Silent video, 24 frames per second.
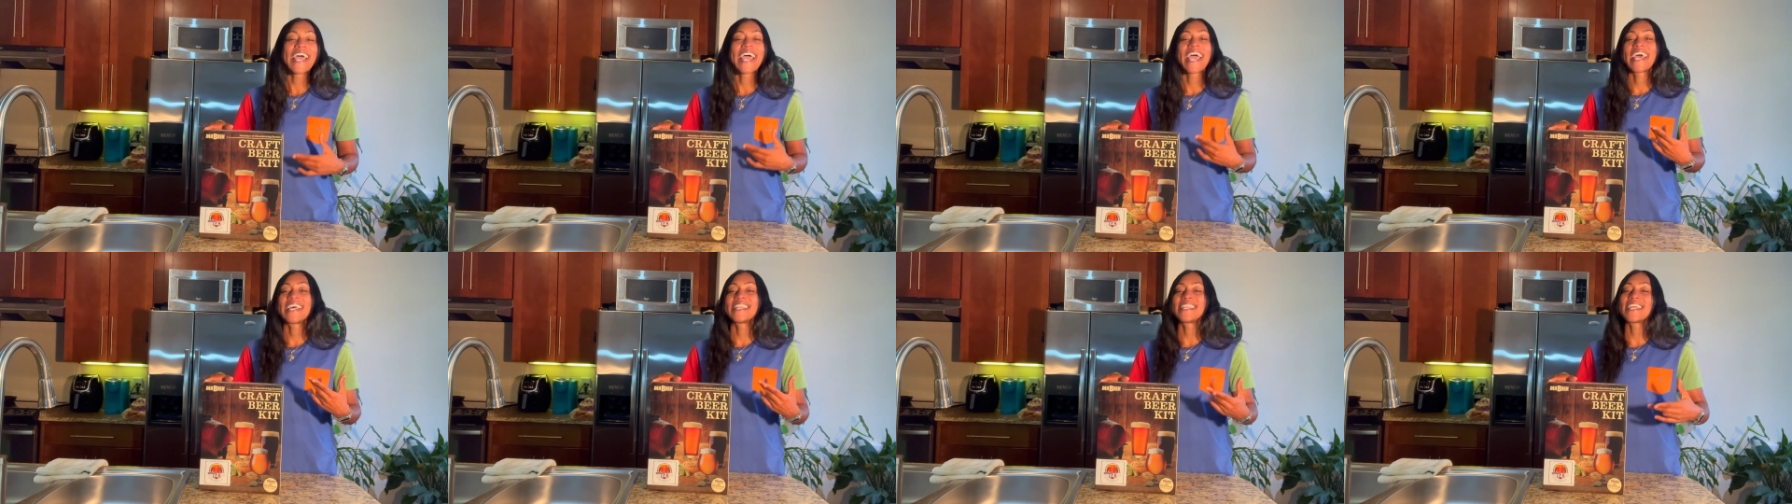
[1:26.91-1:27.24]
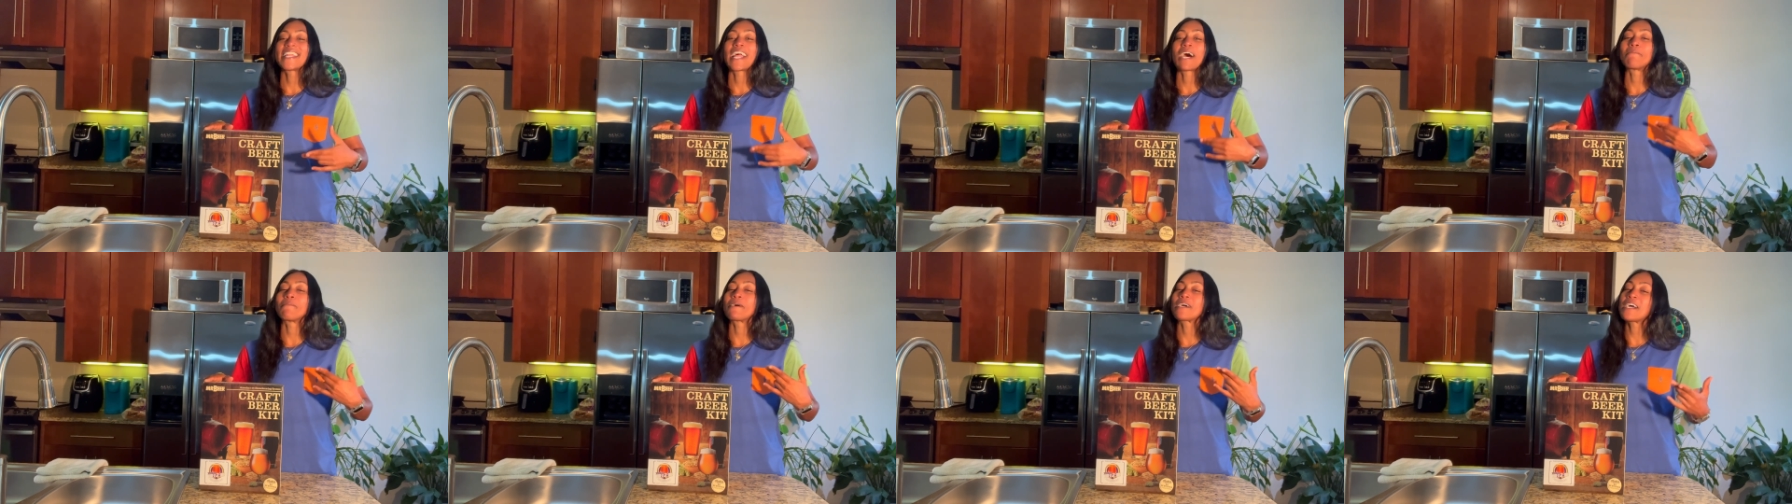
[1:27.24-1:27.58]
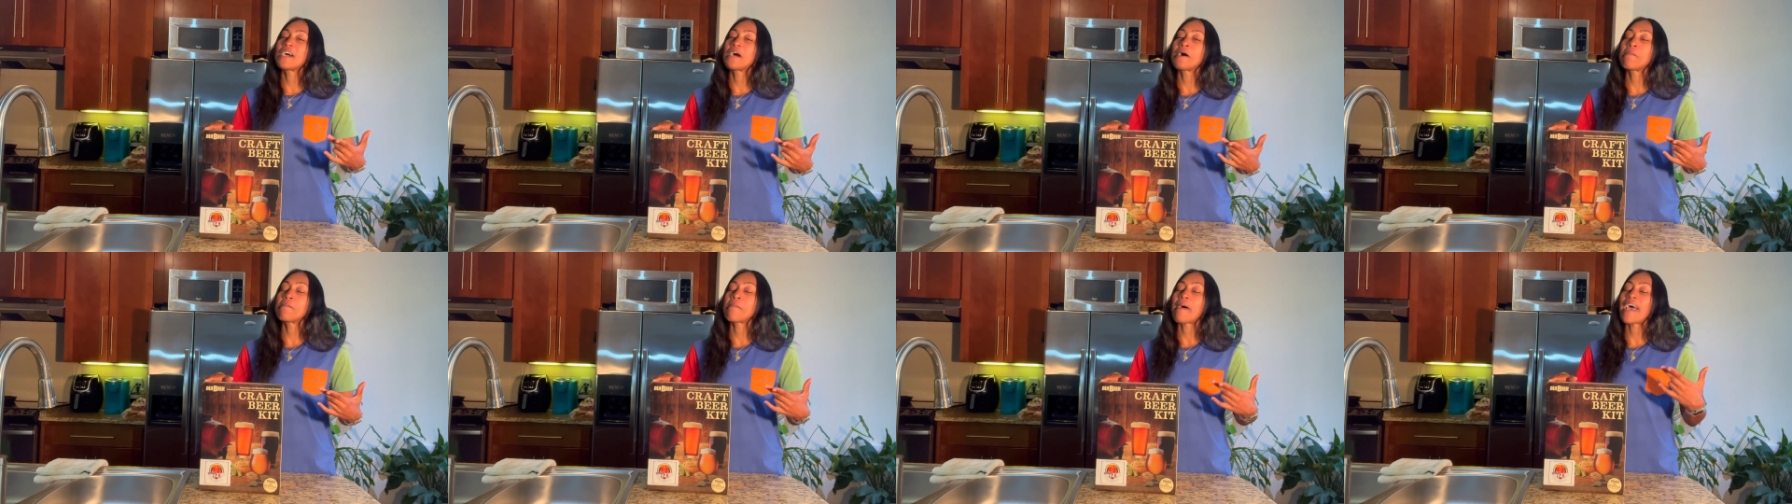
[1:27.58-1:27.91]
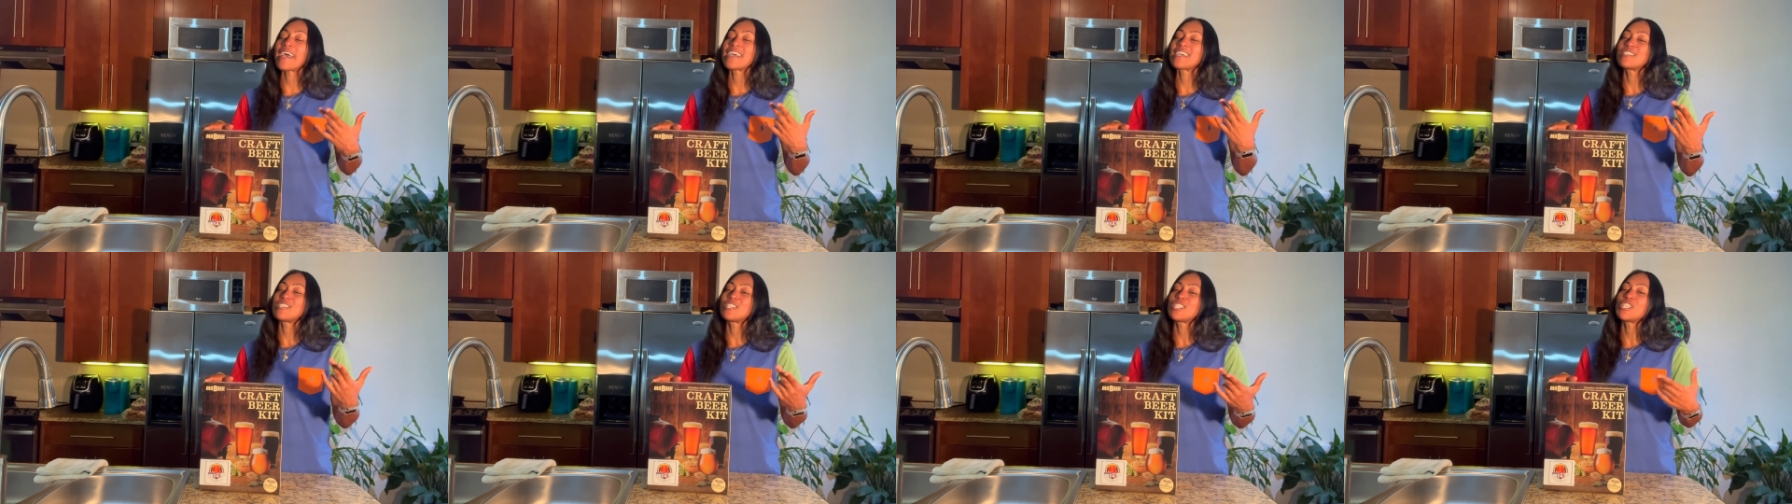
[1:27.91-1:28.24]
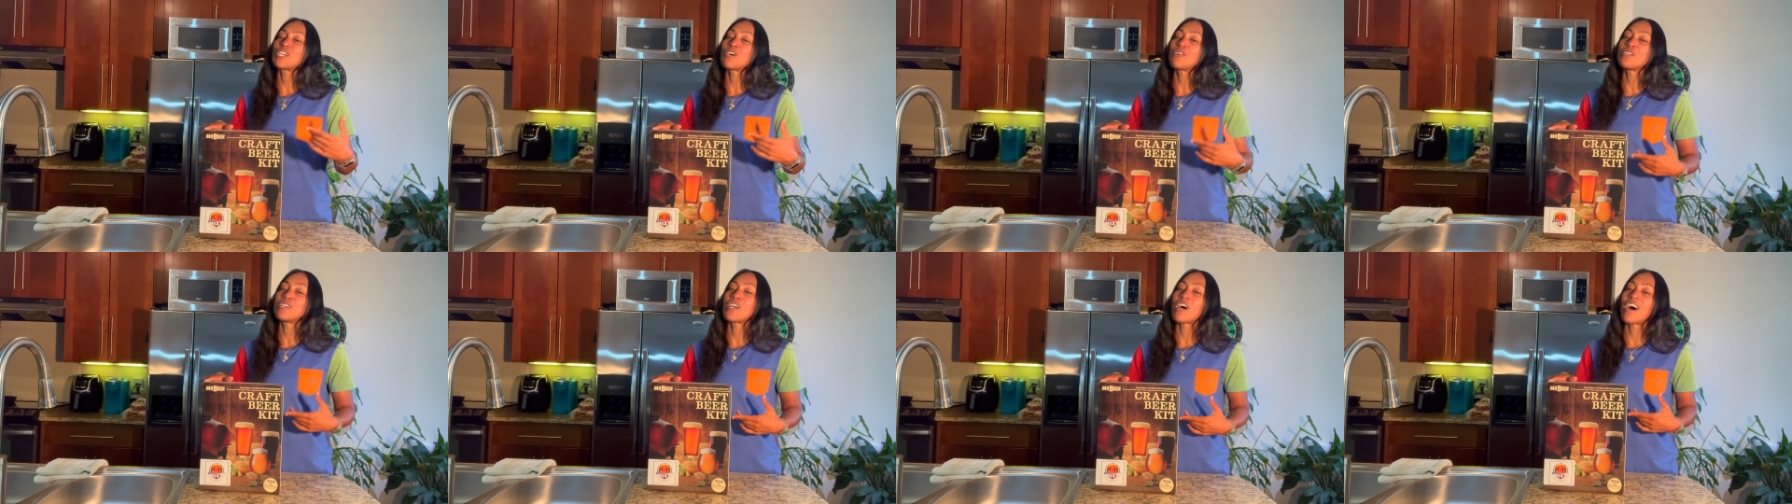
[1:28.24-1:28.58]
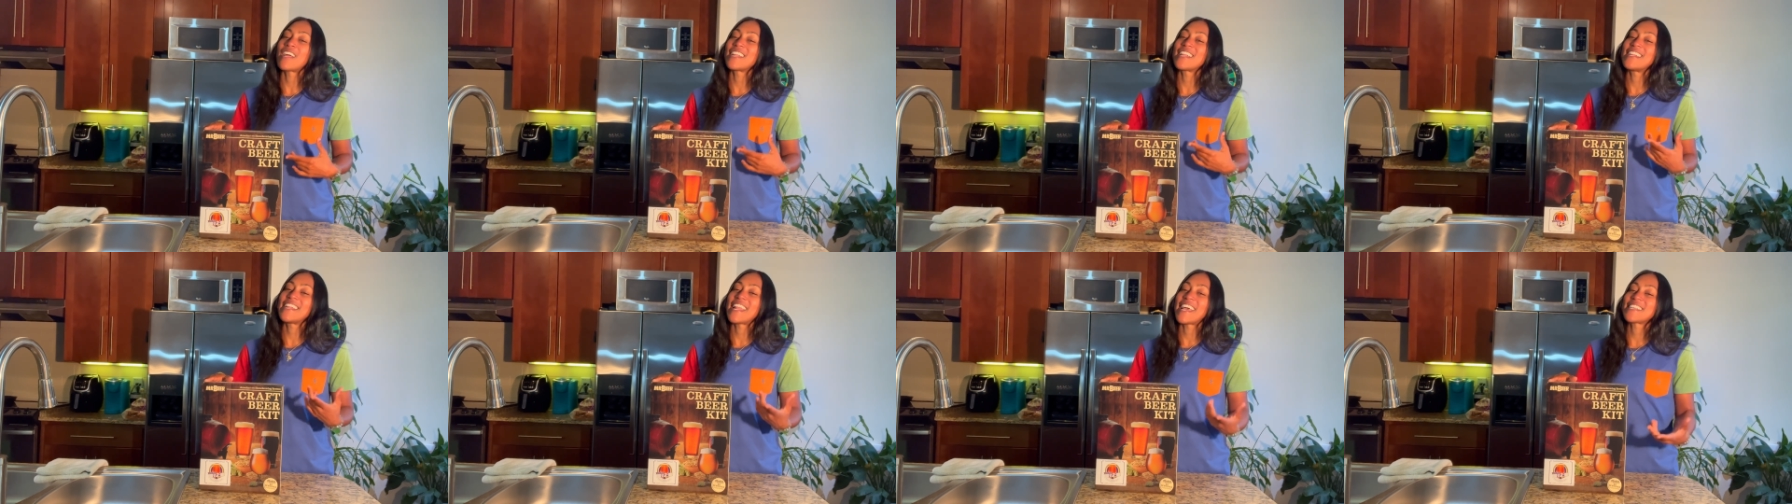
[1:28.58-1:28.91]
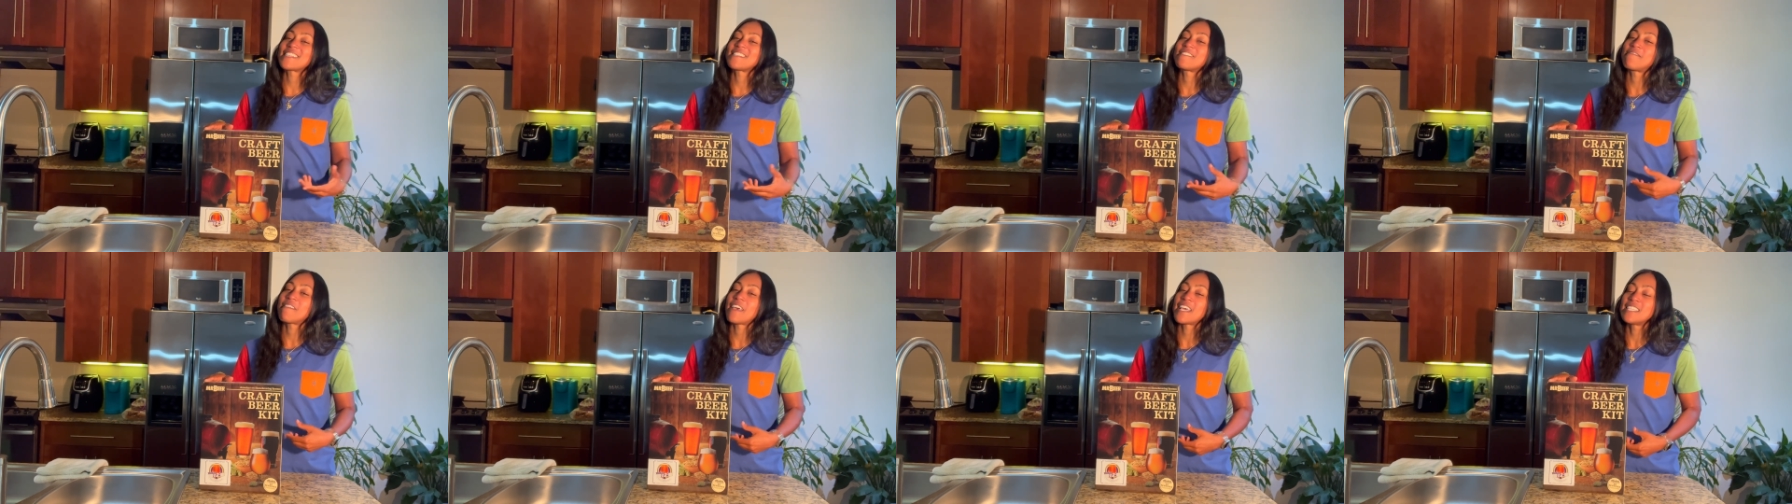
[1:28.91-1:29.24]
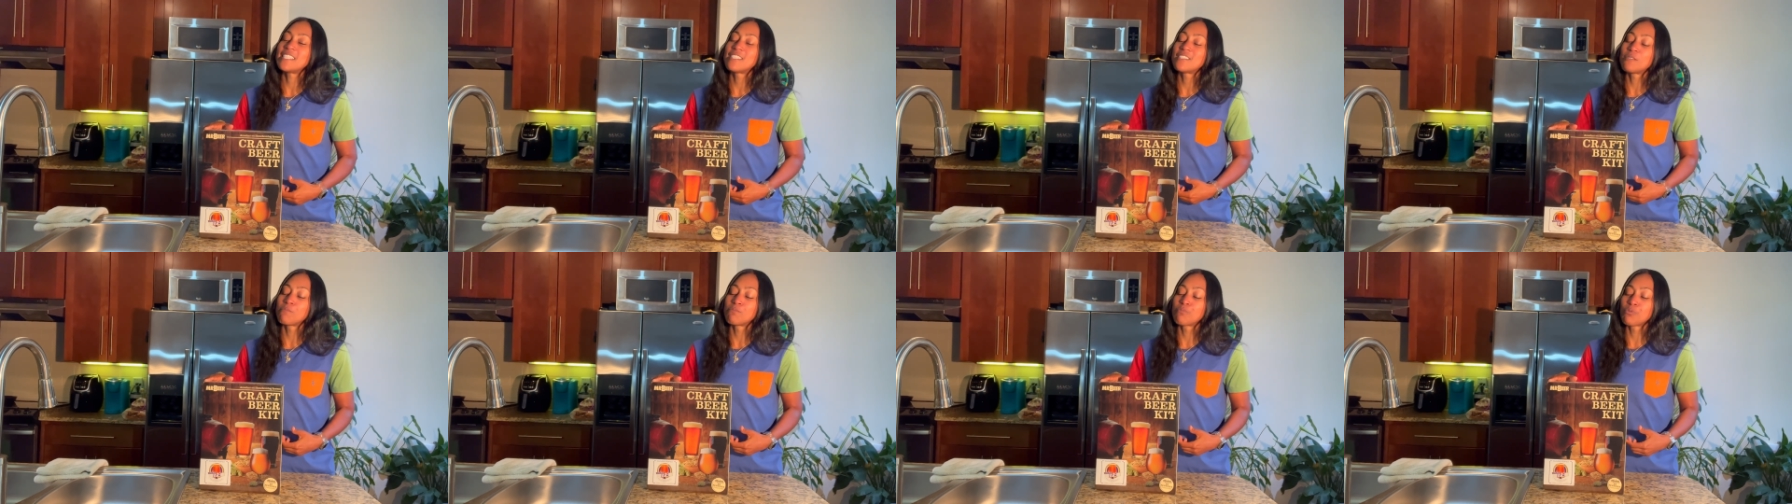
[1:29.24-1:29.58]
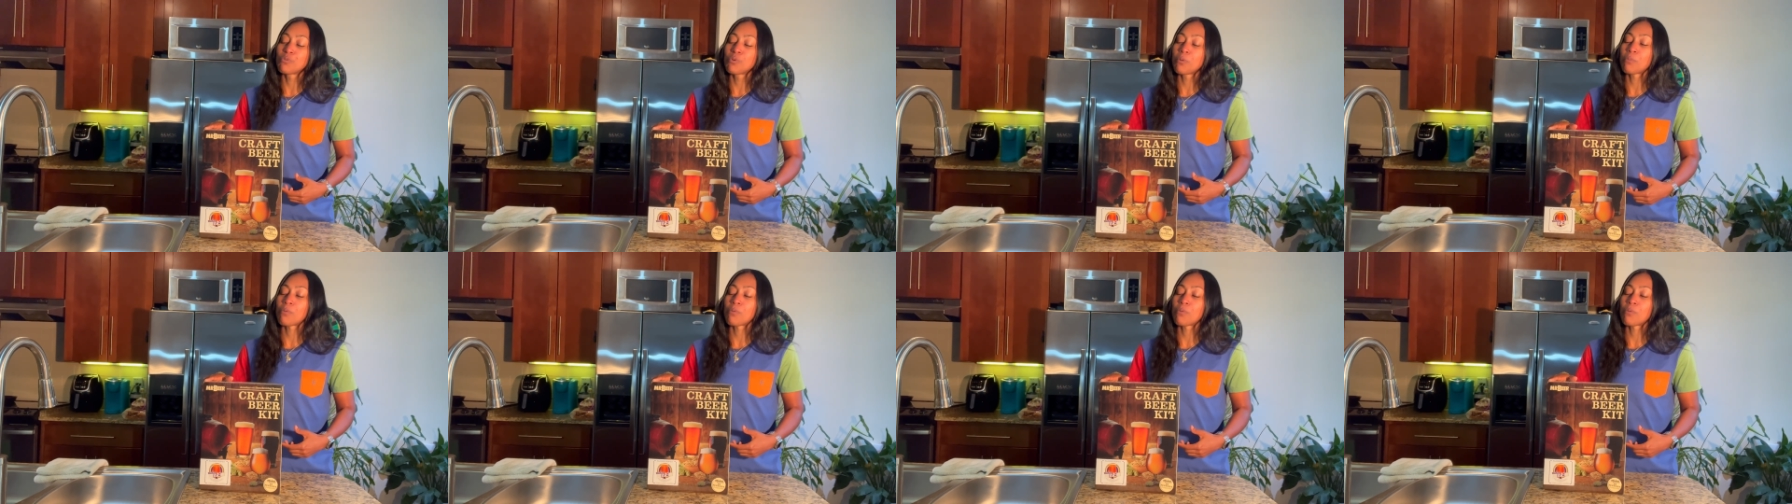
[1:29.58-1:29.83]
And then I'm gonna come back and show y'all the next phase of the brewing